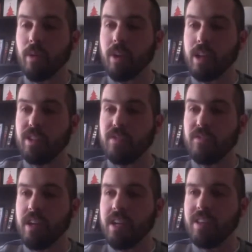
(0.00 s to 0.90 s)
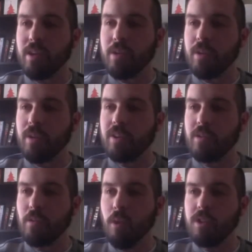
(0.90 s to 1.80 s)
it's funny, there
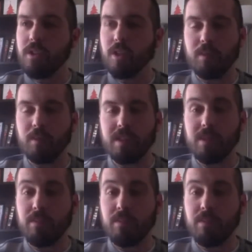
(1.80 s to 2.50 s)
were one circumstance